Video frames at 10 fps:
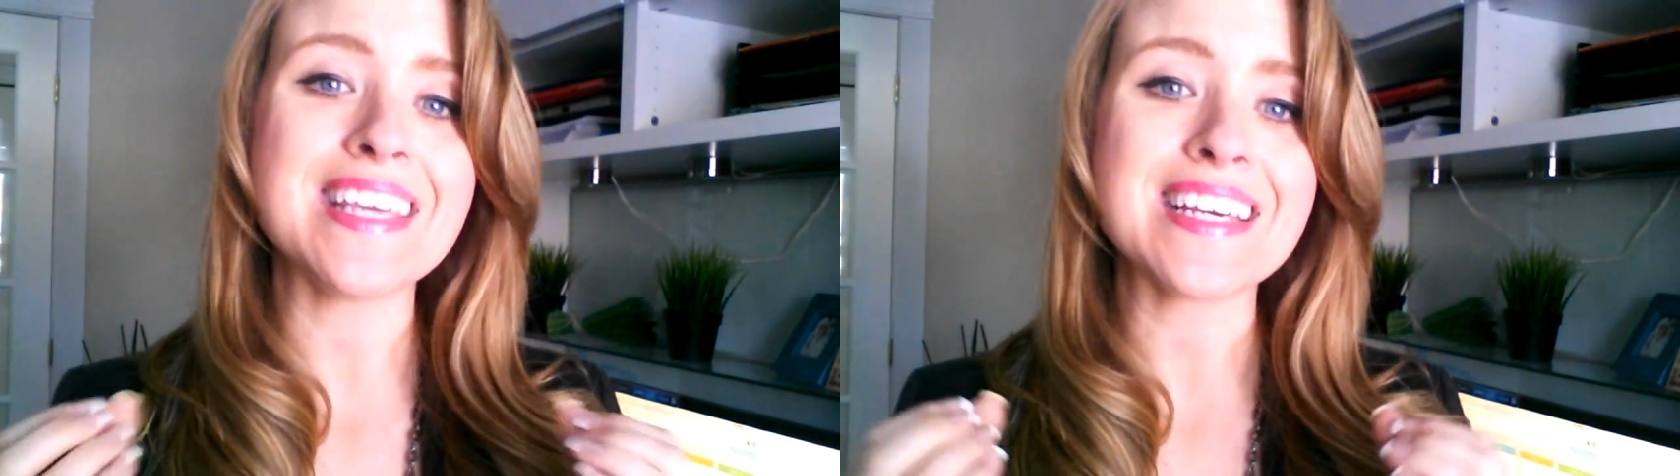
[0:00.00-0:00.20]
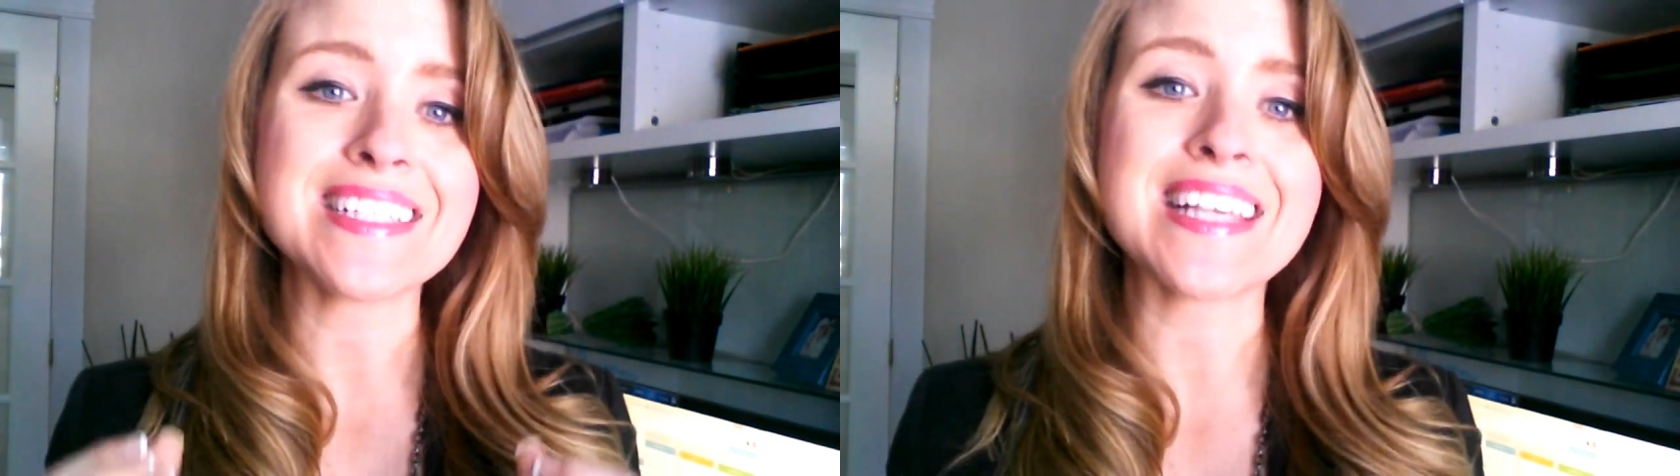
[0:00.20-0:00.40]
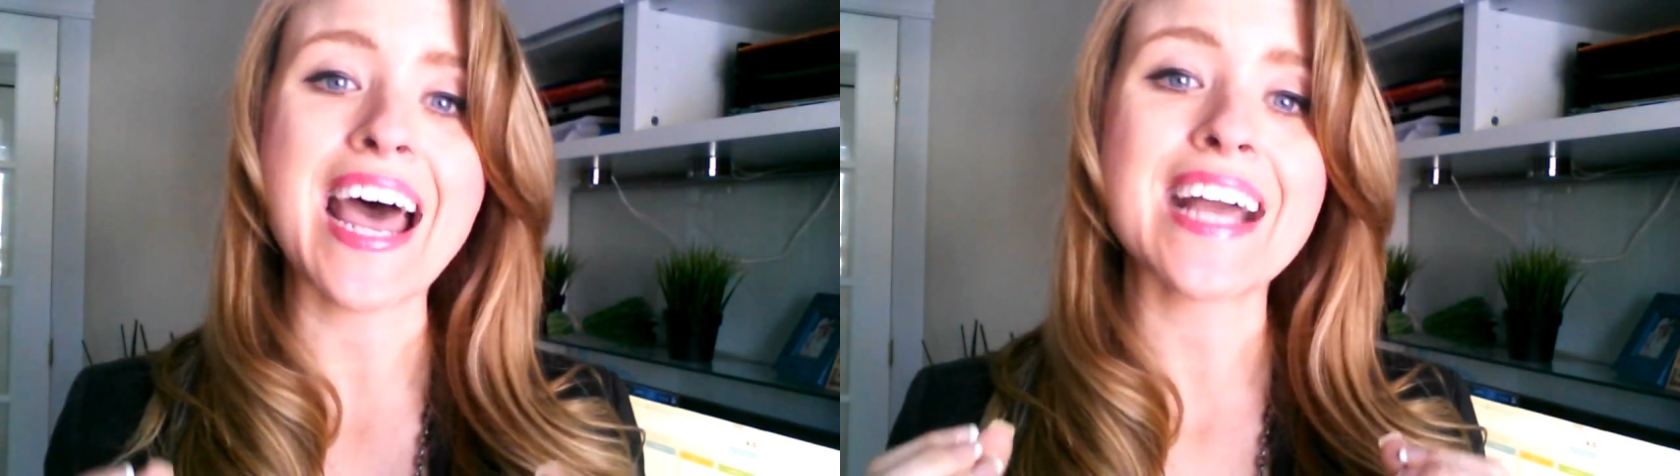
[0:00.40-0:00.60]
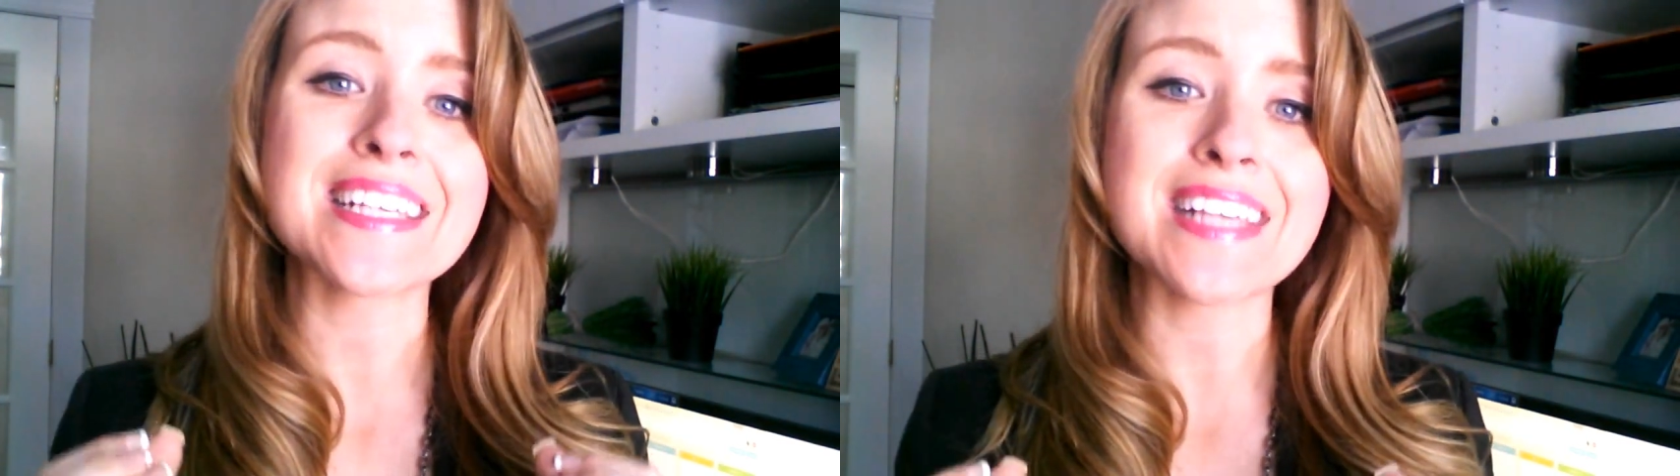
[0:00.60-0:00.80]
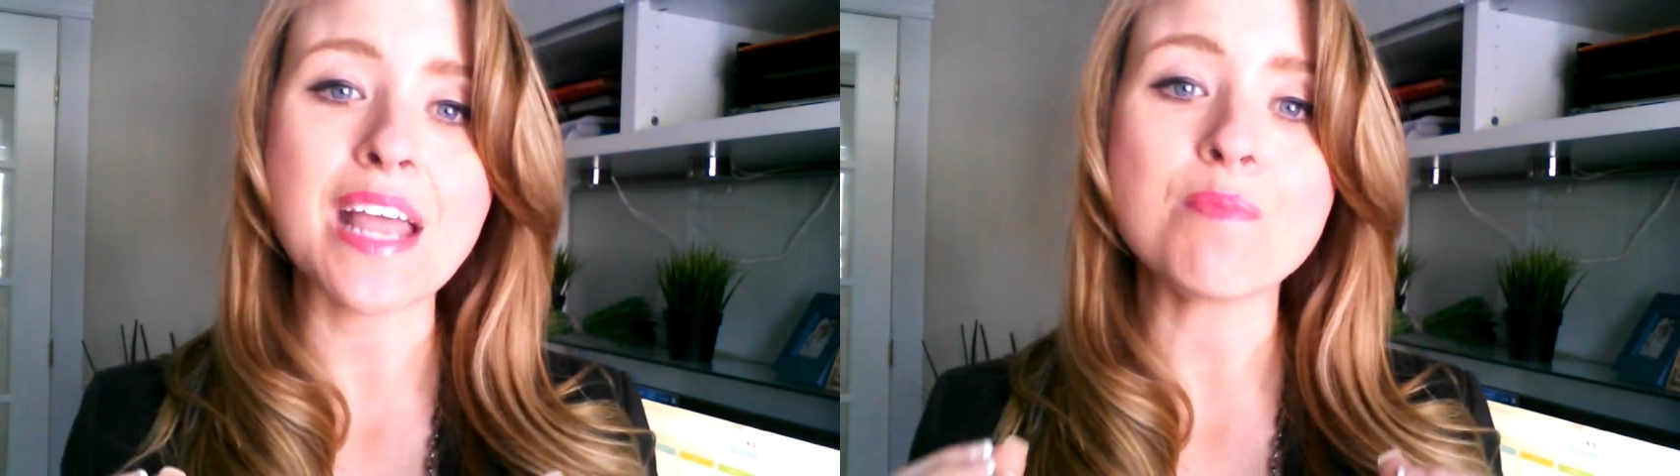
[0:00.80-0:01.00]
the exact
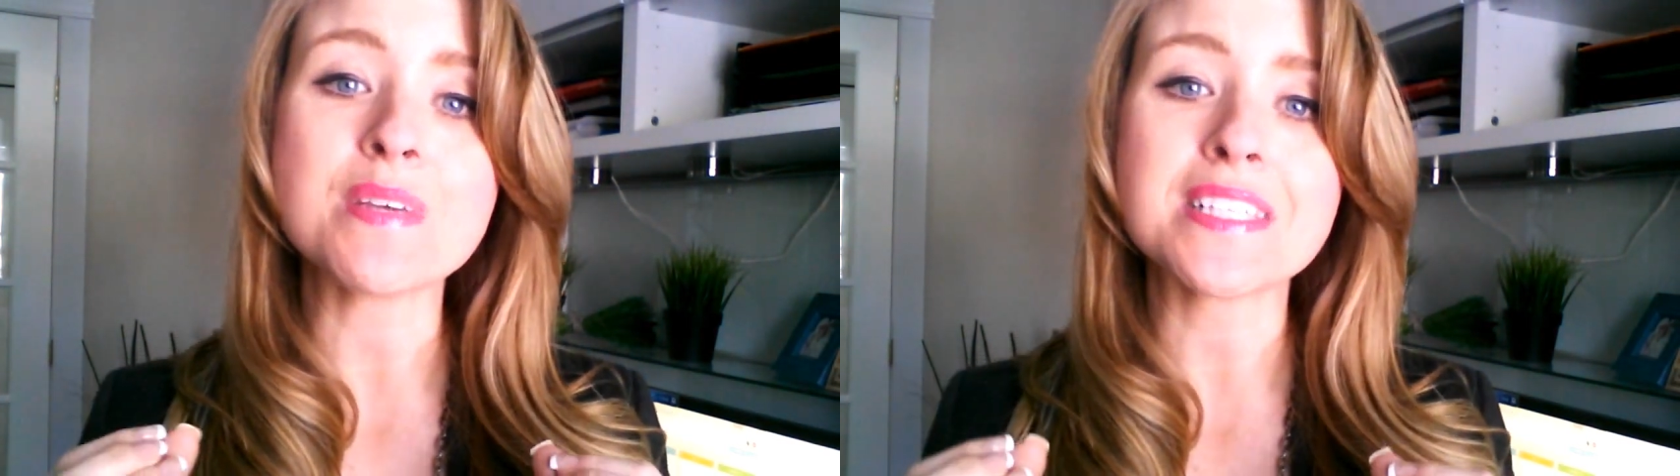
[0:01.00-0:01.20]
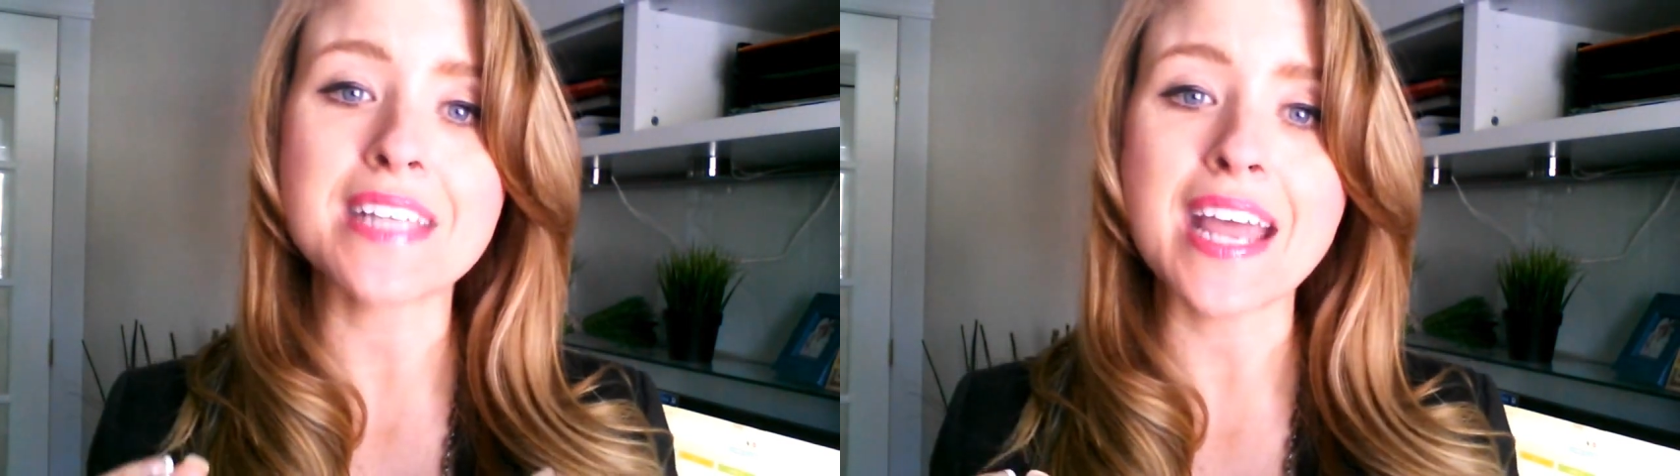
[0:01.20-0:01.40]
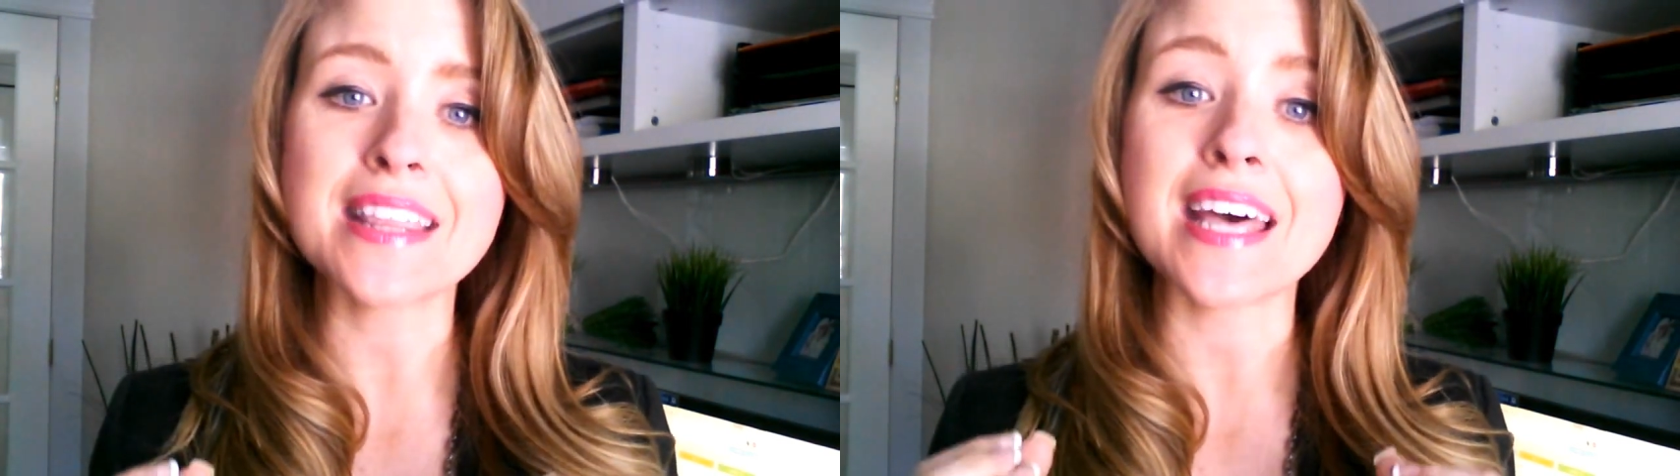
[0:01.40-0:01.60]
same mistake